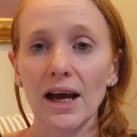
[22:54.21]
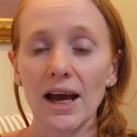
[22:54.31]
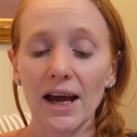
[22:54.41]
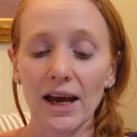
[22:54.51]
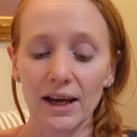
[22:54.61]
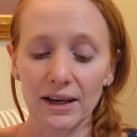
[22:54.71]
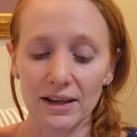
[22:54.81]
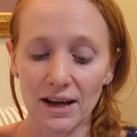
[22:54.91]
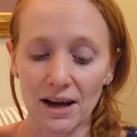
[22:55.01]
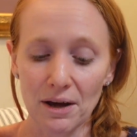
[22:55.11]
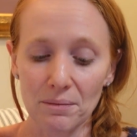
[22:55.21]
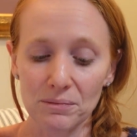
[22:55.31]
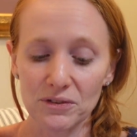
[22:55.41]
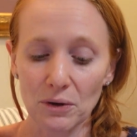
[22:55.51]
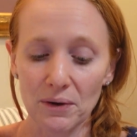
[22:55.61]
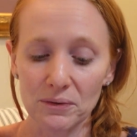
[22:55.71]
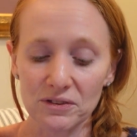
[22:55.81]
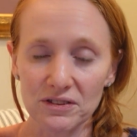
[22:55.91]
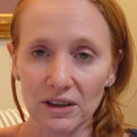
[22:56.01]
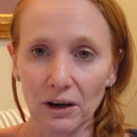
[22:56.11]
And so I was
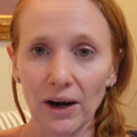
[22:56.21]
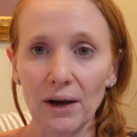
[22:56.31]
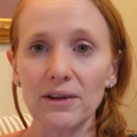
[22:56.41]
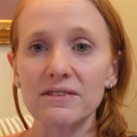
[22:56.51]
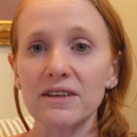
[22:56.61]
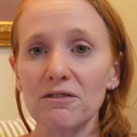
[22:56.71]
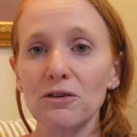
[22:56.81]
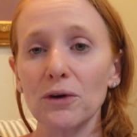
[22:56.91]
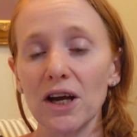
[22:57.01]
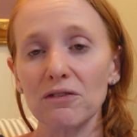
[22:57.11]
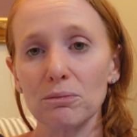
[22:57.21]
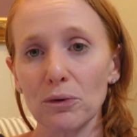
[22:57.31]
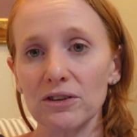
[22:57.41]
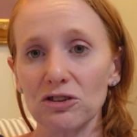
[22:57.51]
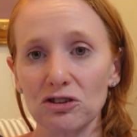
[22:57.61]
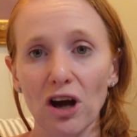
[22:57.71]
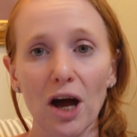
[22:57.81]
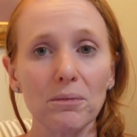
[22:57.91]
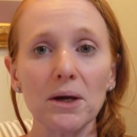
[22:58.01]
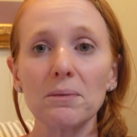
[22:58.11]
just like, all right, let's give The Raven Boys a
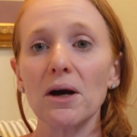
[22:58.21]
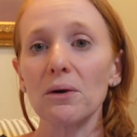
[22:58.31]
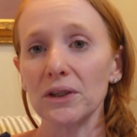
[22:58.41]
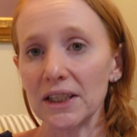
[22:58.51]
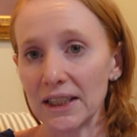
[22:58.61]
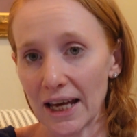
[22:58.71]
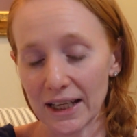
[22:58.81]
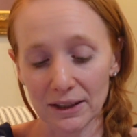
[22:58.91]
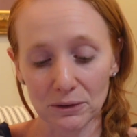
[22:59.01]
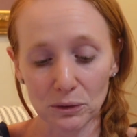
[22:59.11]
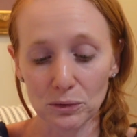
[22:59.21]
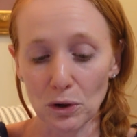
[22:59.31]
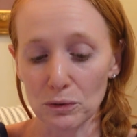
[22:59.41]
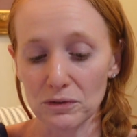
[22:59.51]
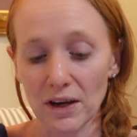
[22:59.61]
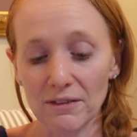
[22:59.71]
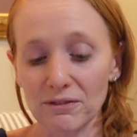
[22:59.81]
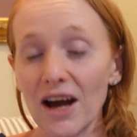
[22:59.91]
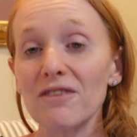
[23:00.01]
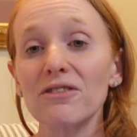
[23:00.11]
shot. Maybe I'll really like it. Who knows?
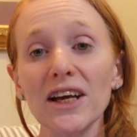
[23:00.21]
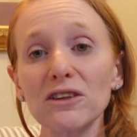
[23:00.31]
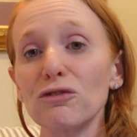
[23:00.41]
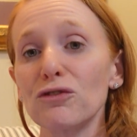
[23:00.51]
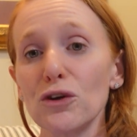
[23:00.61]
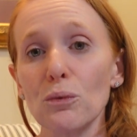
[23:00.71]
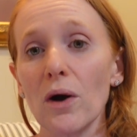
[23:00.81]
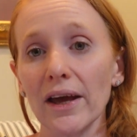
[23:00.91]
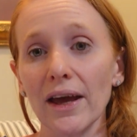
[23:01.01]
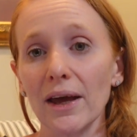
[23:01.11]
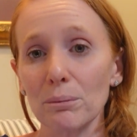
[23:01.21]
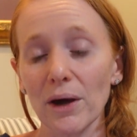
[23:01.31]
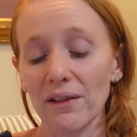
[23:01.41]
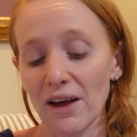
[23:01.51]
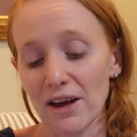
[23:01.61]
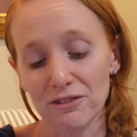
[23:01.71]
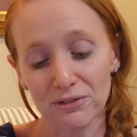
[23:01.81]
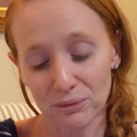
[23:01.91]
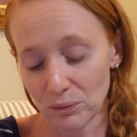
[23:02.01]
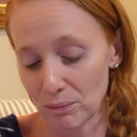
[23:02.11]
I've liked a few YA in my life.
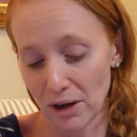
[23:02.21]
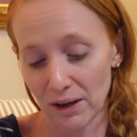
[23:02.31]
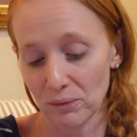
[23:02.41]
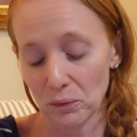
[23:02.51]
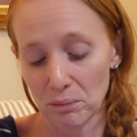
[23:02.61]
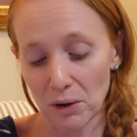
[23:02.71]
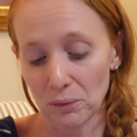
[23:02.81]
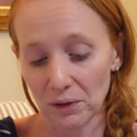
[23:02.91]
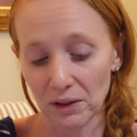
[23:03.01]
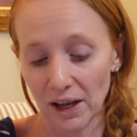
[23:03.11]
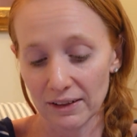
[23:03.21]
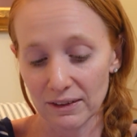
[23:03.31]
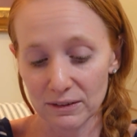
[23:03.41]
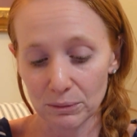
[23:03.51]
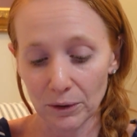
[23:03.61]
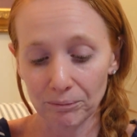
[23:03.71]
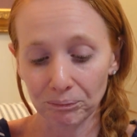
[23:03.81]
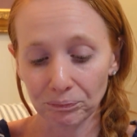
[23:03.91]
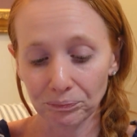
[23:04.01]
We may really like this one.